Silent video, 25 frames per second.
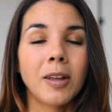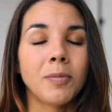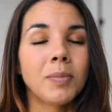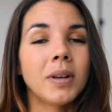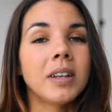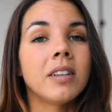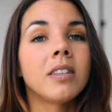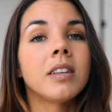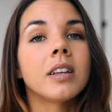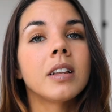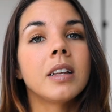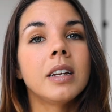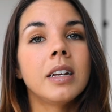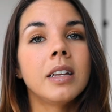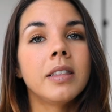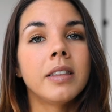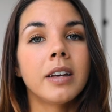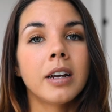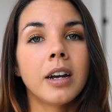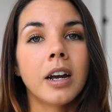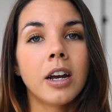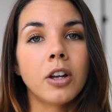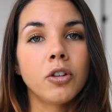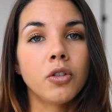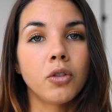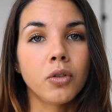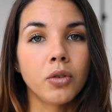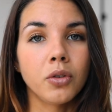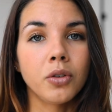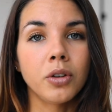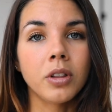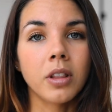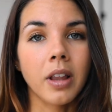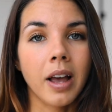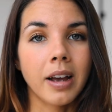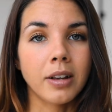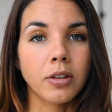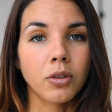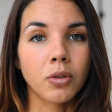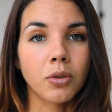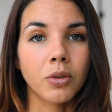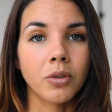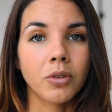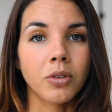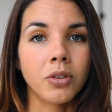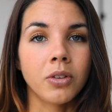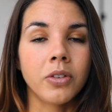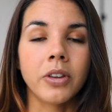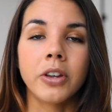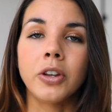And basically there are two light
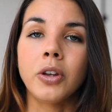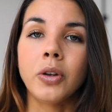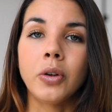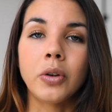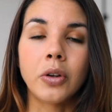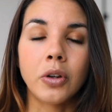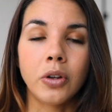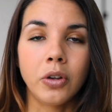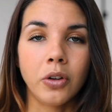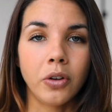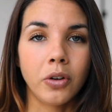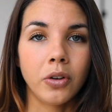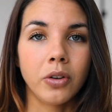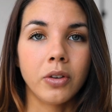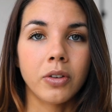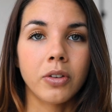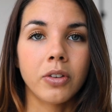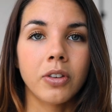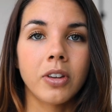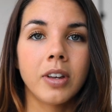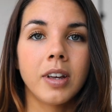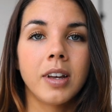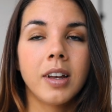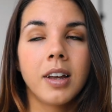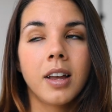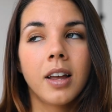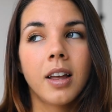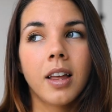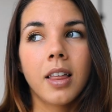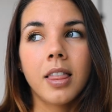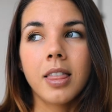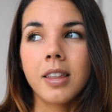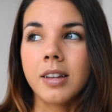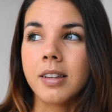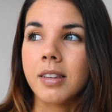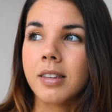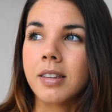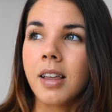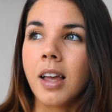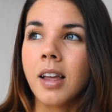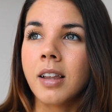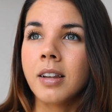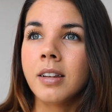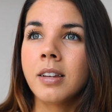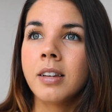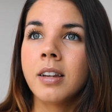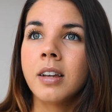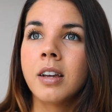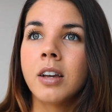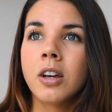sources that you can use, the
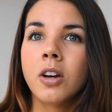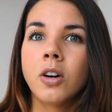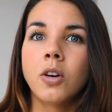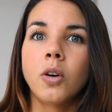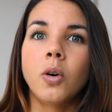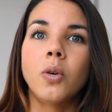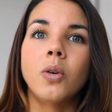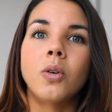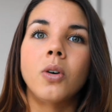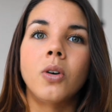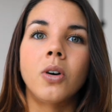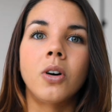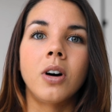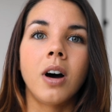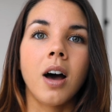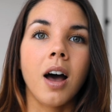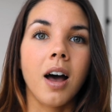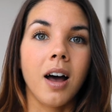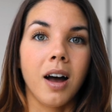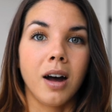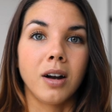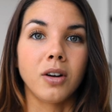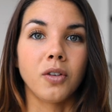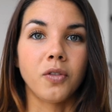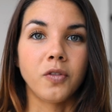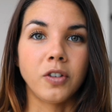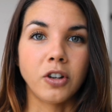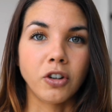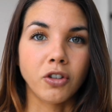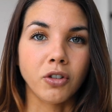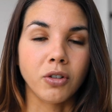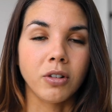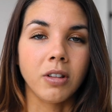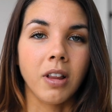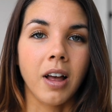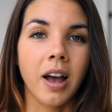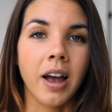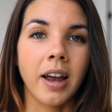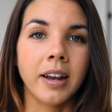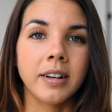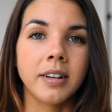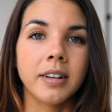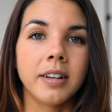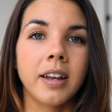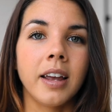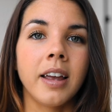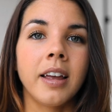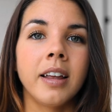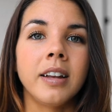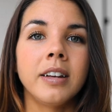sun or artificial light.
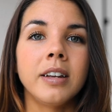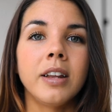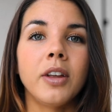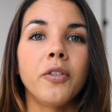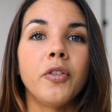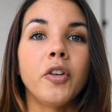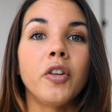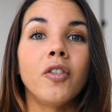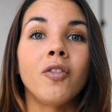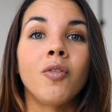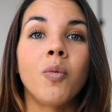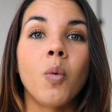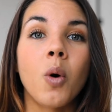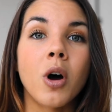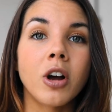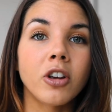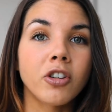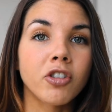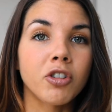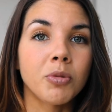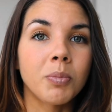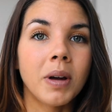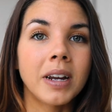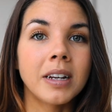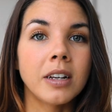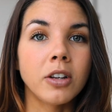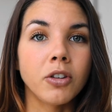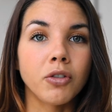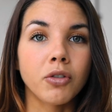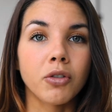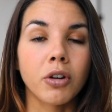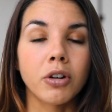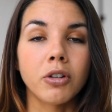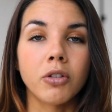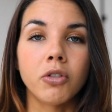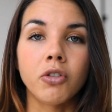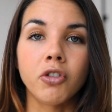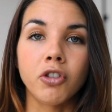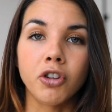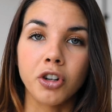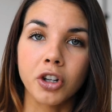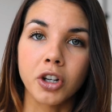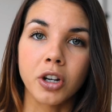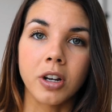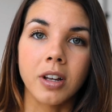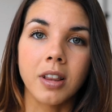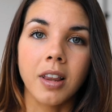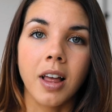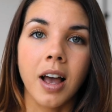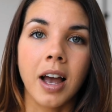And if you've watched my intro to
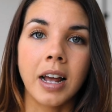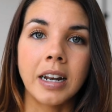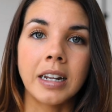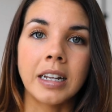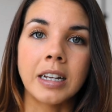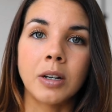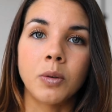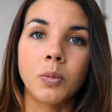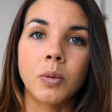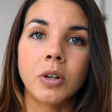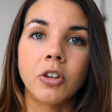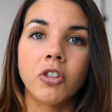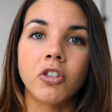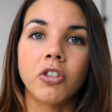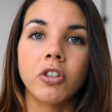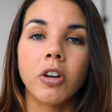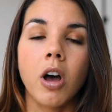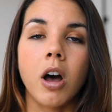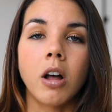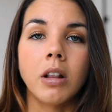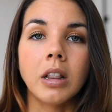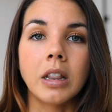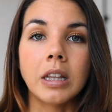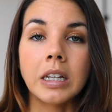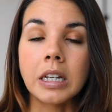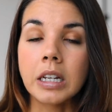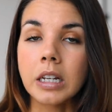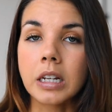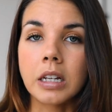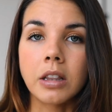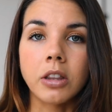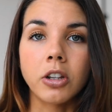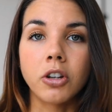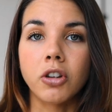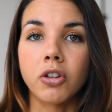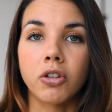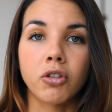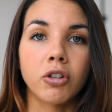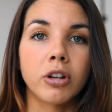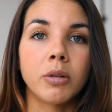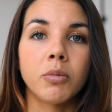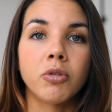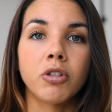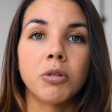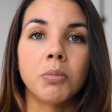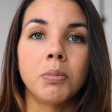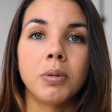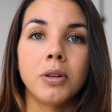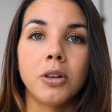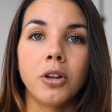studio lighting, which I'll link in the
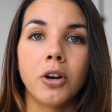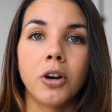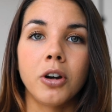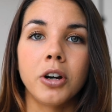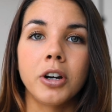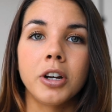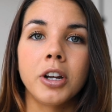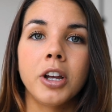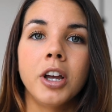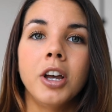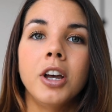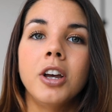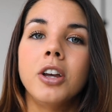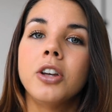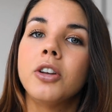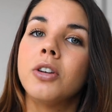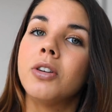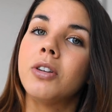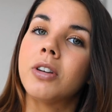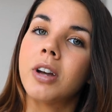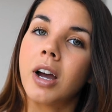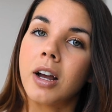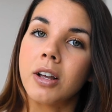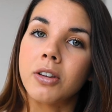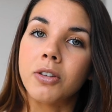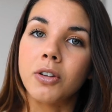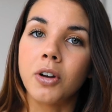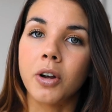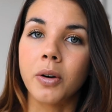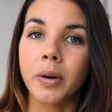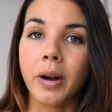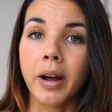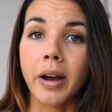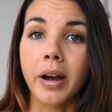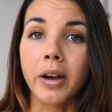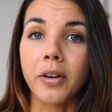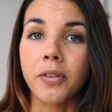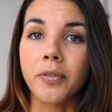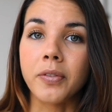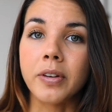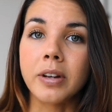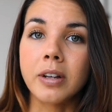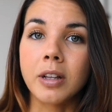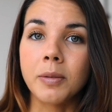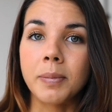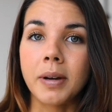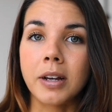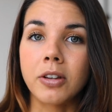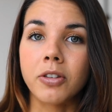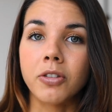description below, you guys know how I feel
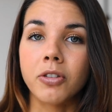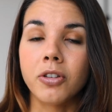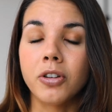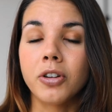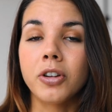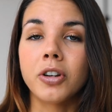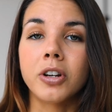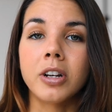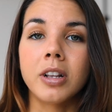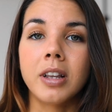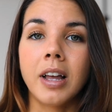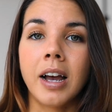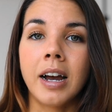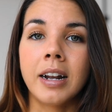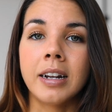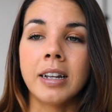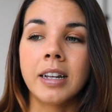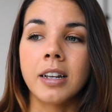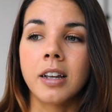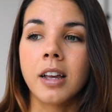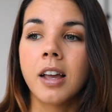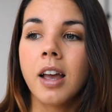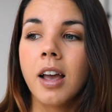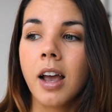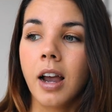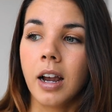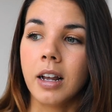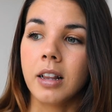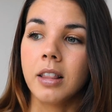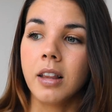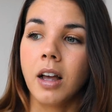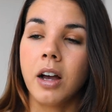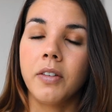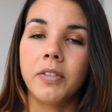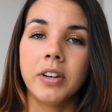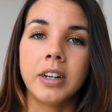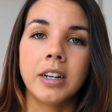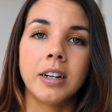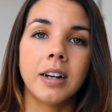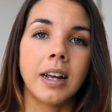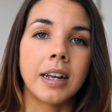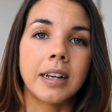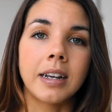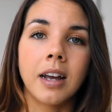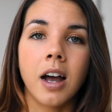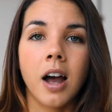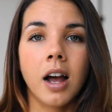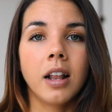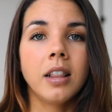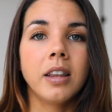about studio lighting. I love it. I
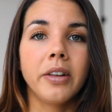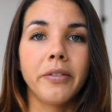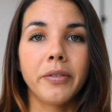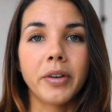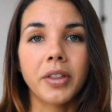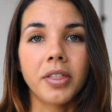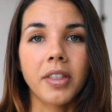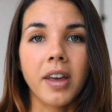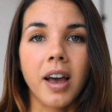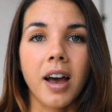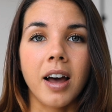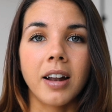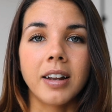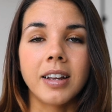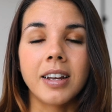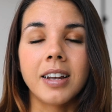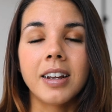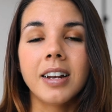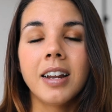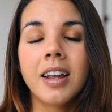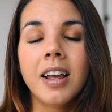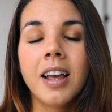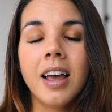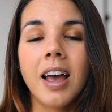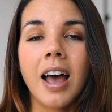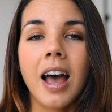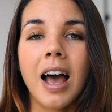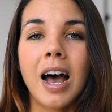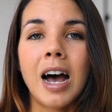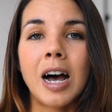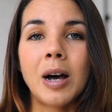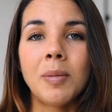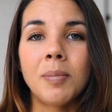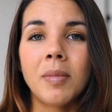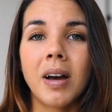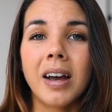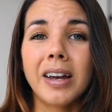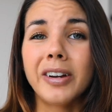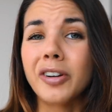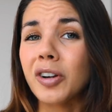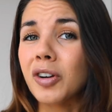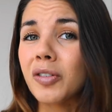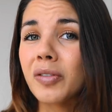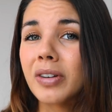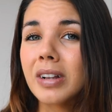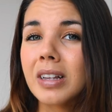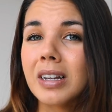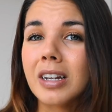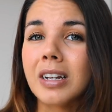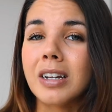can't live without it. Um, I don't
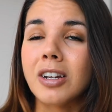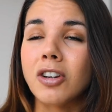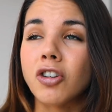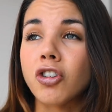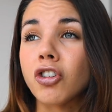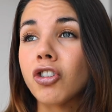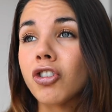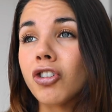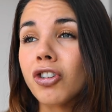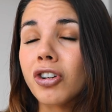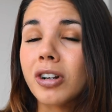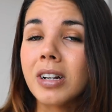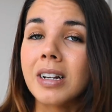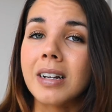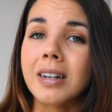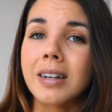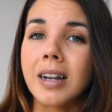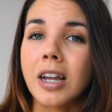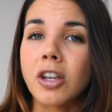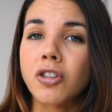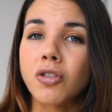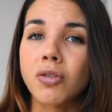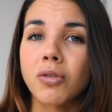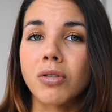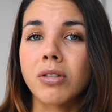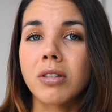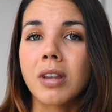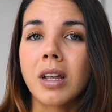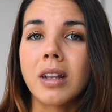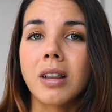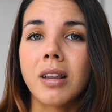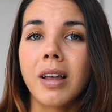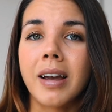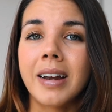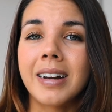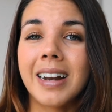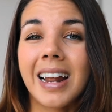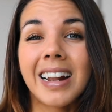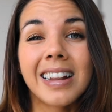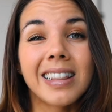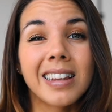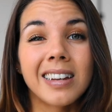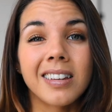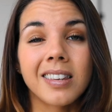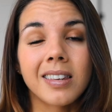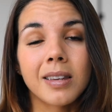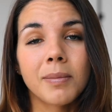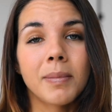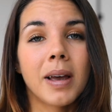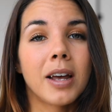really shoot in natural sunlight
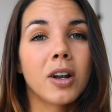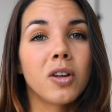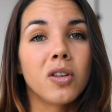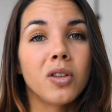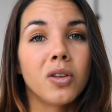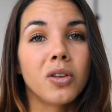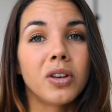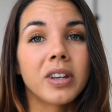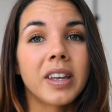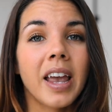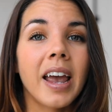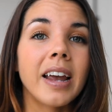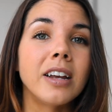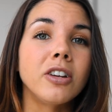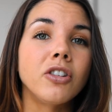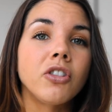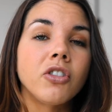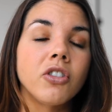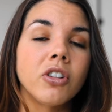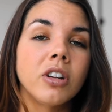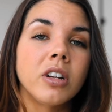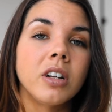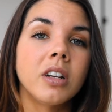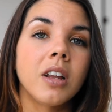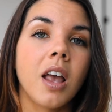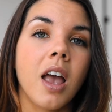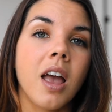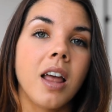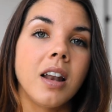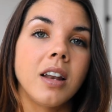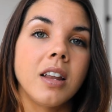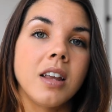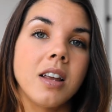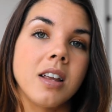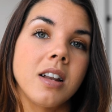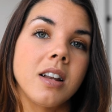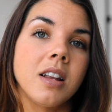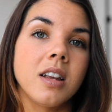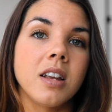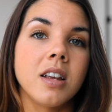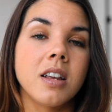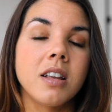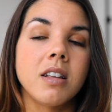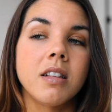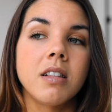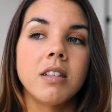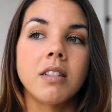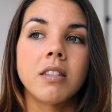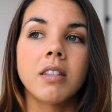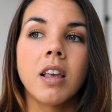unless I'm out on location and it
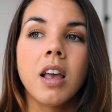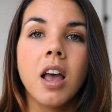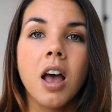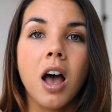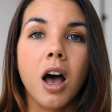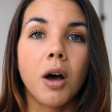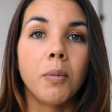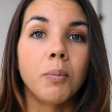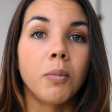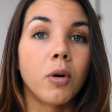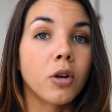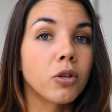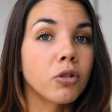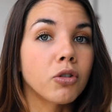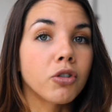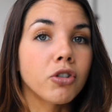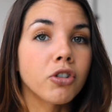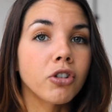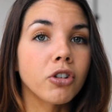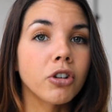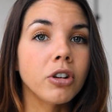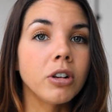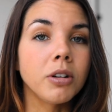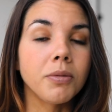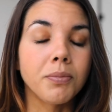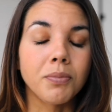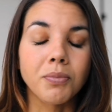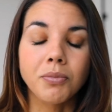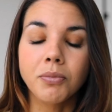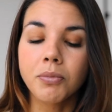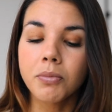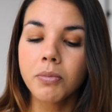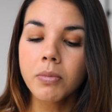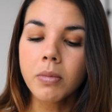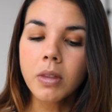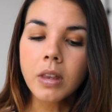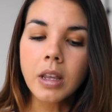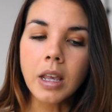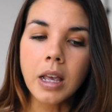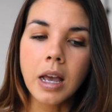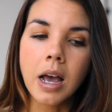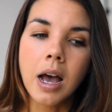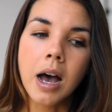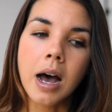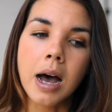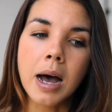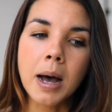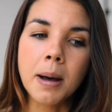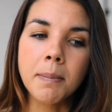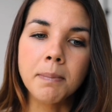is a model shoot.
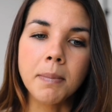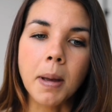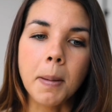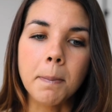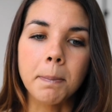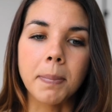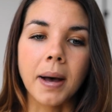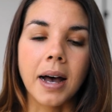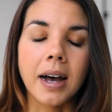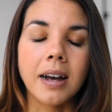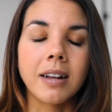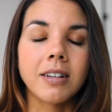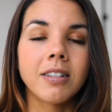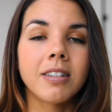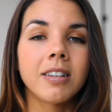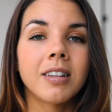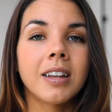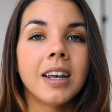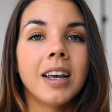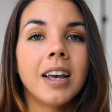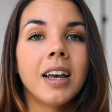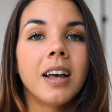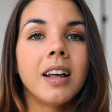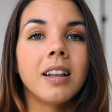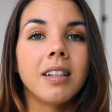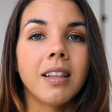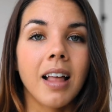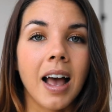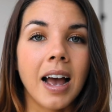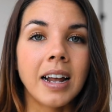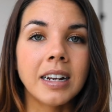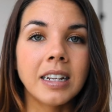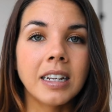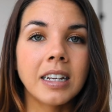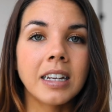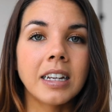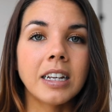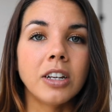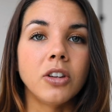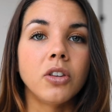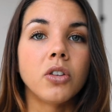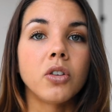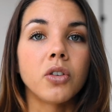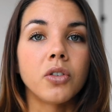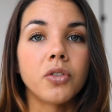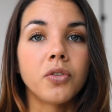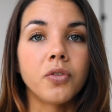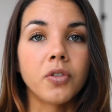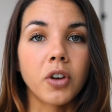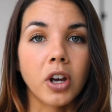Um, but lighting is
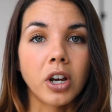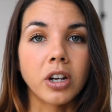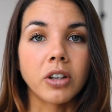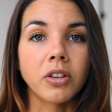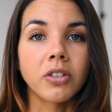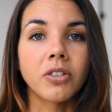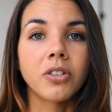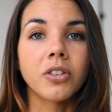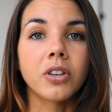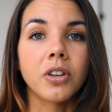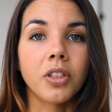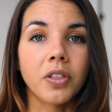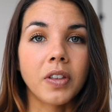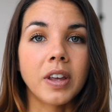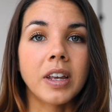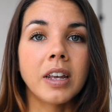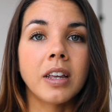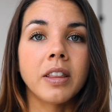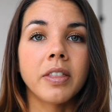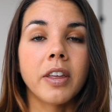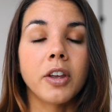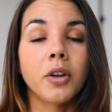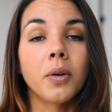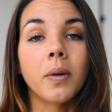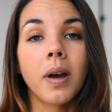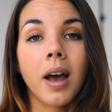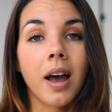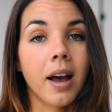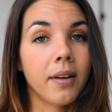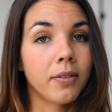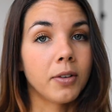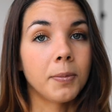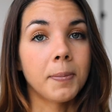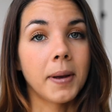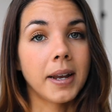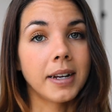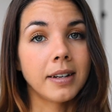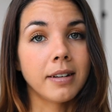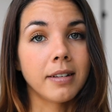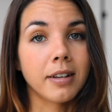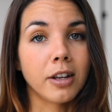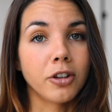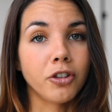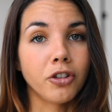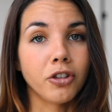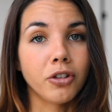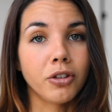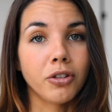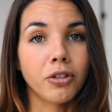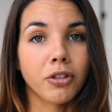your first thing that you have to pay
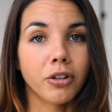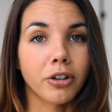attention